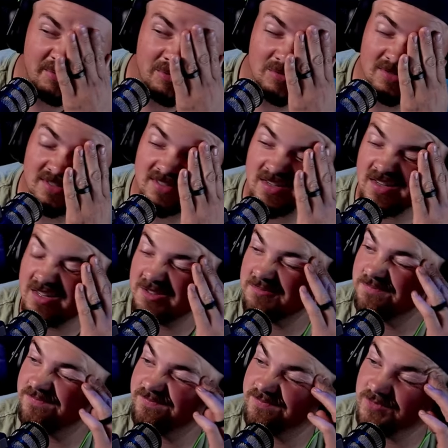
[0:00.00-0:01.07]
it was
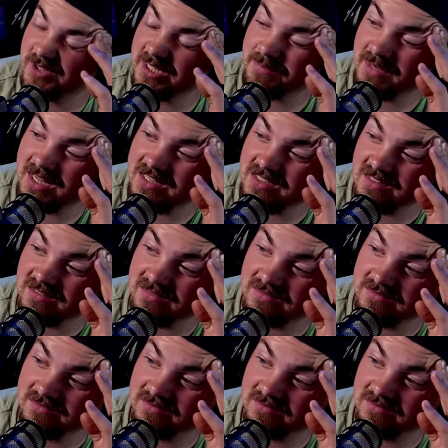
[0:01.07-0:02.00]
um Reimagined?